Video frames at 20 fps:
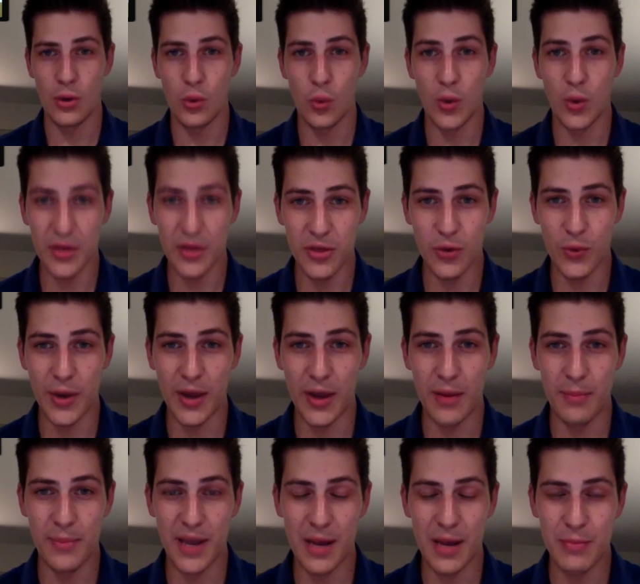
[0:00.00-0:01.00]
With the
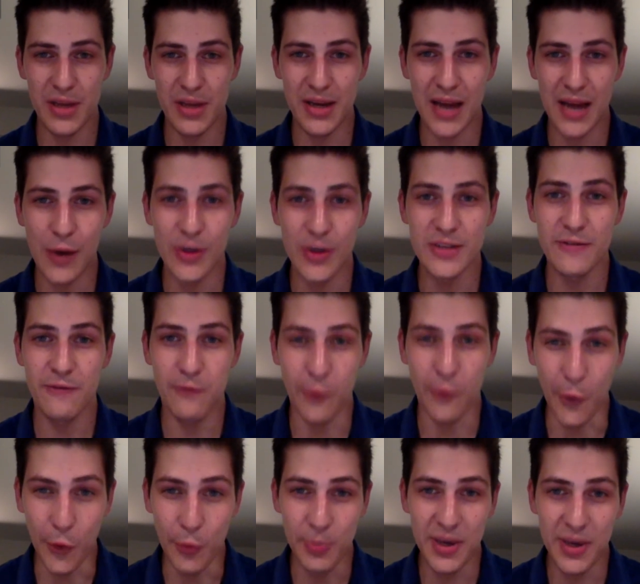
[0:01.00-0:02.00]
win, Pampling now has
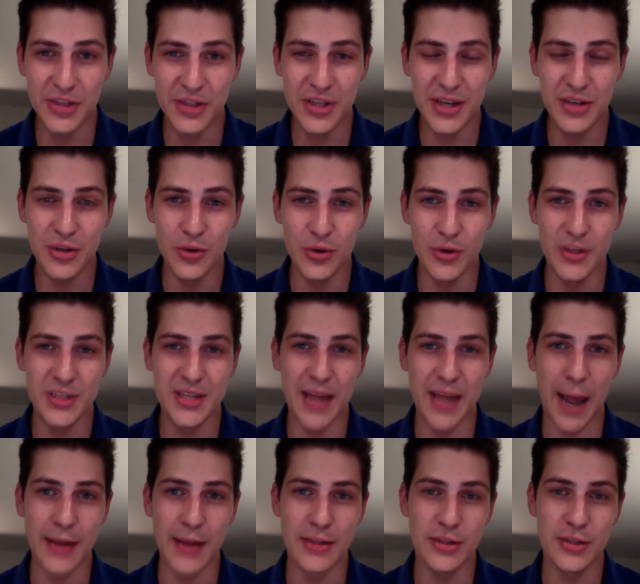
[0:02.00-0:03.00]
full PGA Tour
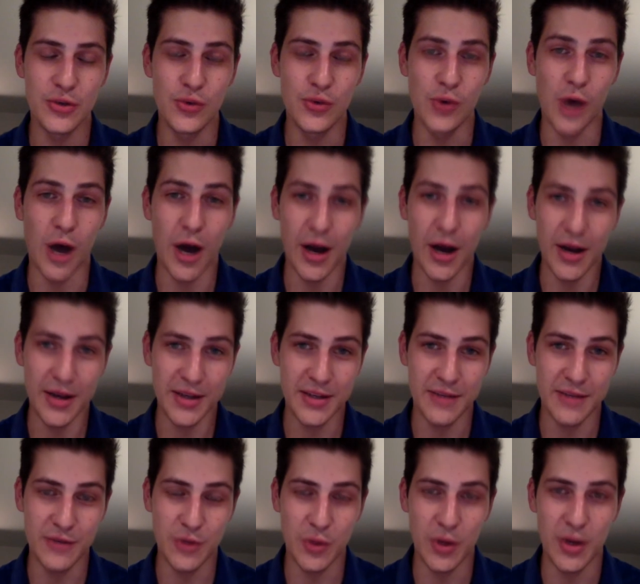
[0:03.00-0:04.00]
status through August
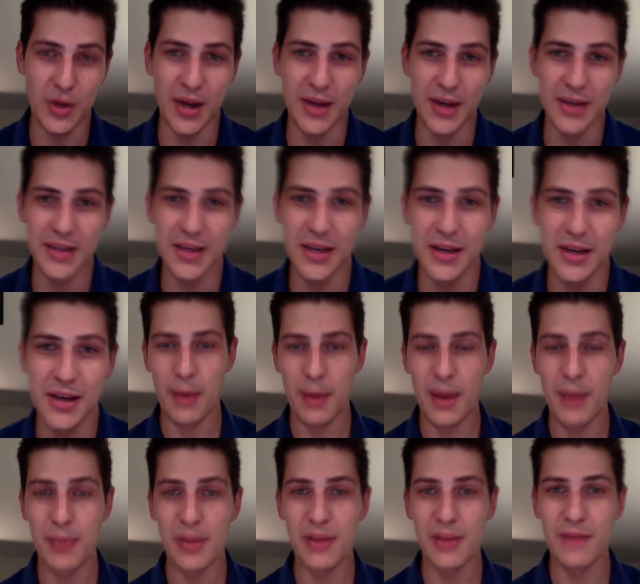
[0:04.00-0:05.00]
of 2019.
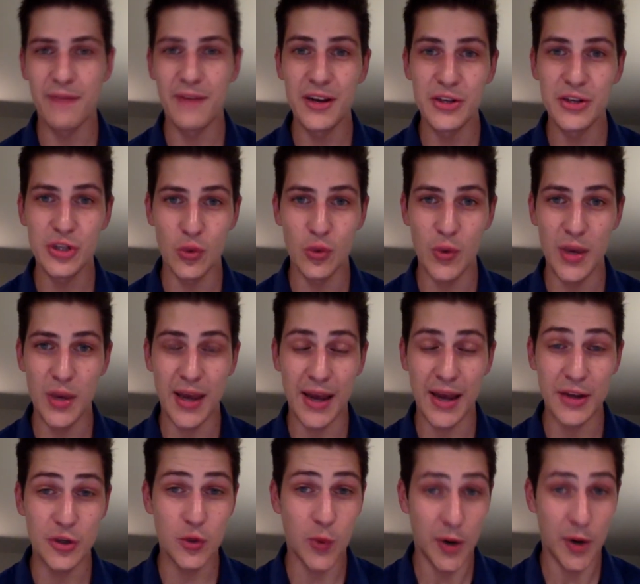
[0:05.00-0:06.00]
Pampling finished the week
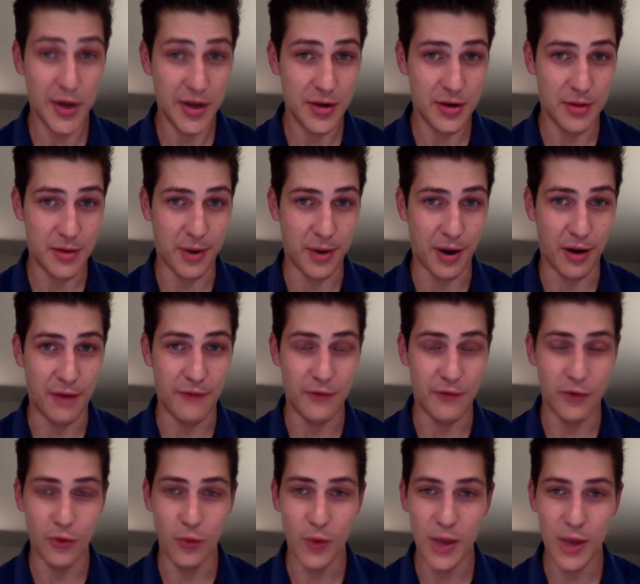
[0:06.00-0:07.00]
at 20 under par for
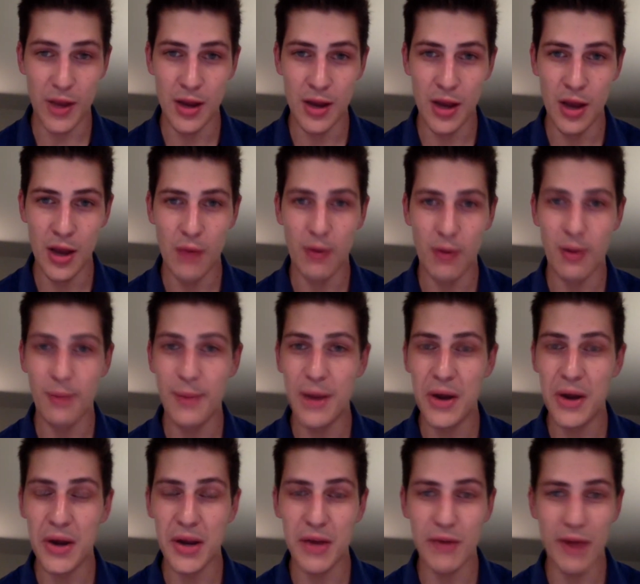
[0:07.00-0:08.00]
the win, while
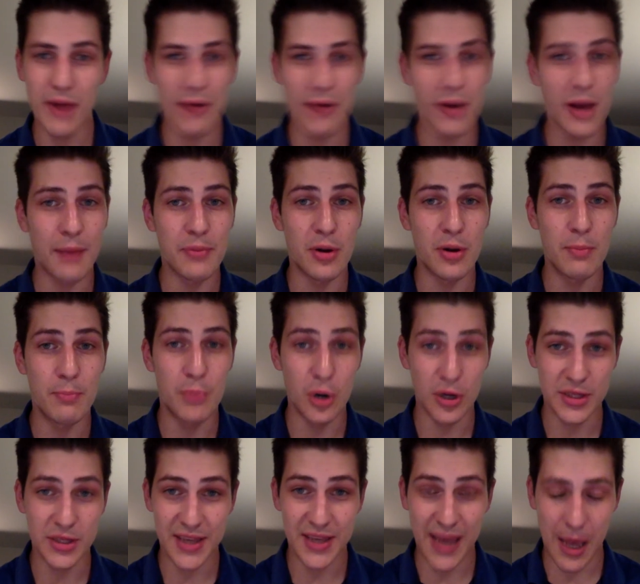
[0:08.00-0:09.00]
American Ryder Cupper
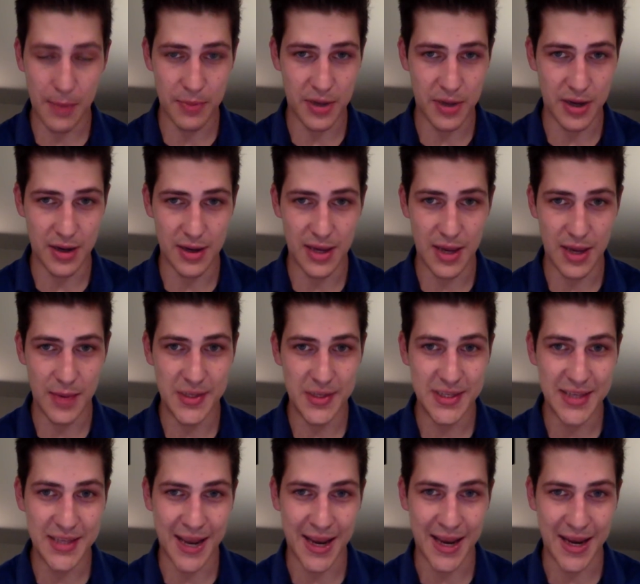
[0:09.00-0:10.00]
Brooks Koepka came in
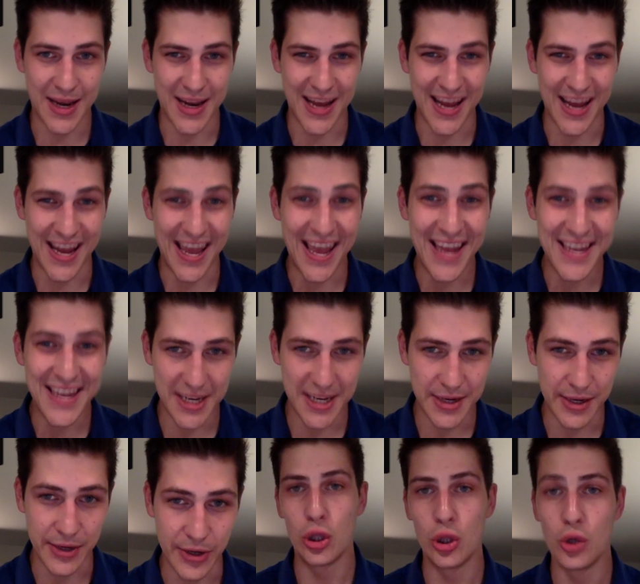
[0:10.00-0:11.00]
second at 18
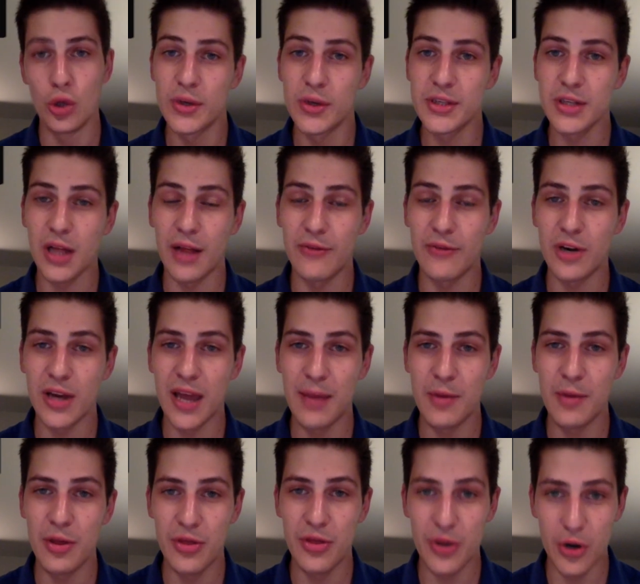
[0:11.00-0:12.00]
under. Lucas Glover came
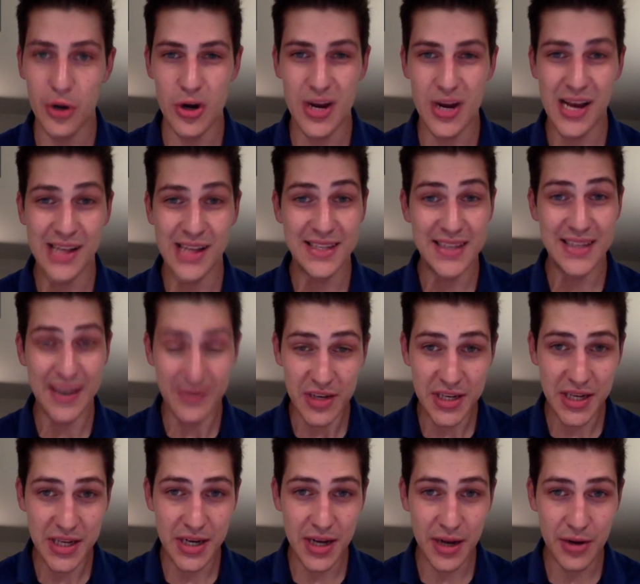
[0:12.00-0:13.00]
in third at
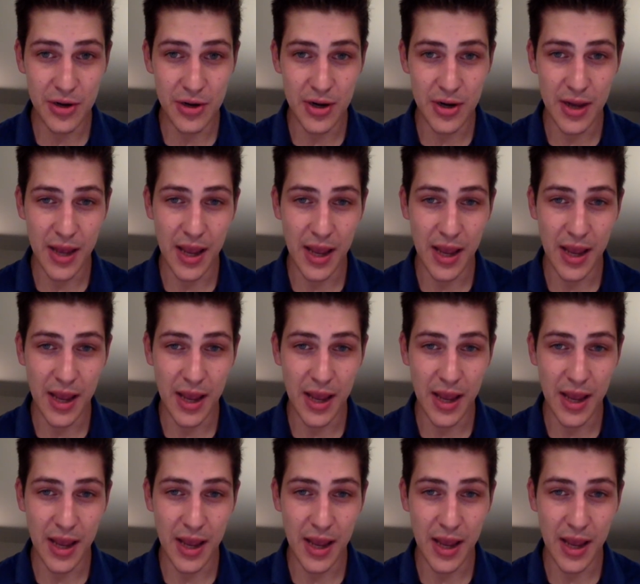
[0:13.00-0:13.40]
17 under,